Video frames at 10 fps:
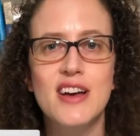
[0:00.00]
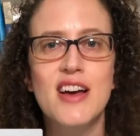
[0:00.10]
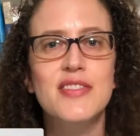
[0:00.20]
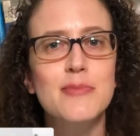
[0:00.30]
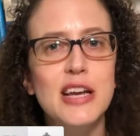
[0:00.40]

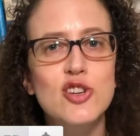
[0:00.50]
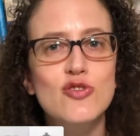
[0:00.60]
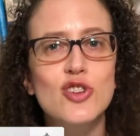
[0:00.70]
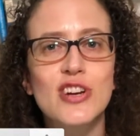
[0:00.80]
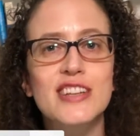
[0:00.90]
then make sure
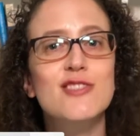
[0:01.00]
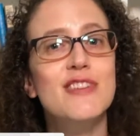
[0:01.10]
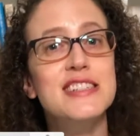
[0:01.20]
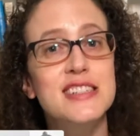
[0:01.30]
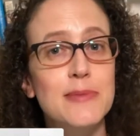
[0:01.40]
you hit the red
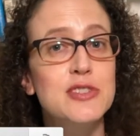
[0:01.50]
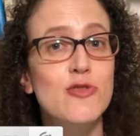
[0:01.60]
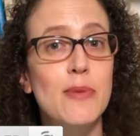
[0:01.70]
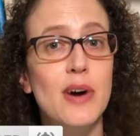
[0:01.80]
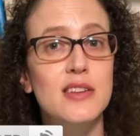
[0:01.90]

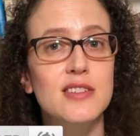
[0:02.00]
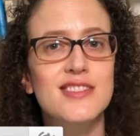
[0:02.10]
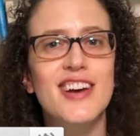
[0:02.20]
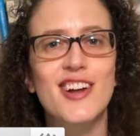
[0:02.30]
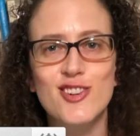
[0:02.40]
subscribe button
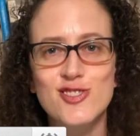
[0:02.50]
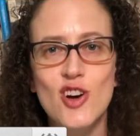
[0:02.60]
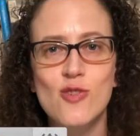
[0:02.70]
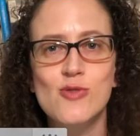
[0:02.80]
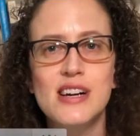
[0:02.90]
and also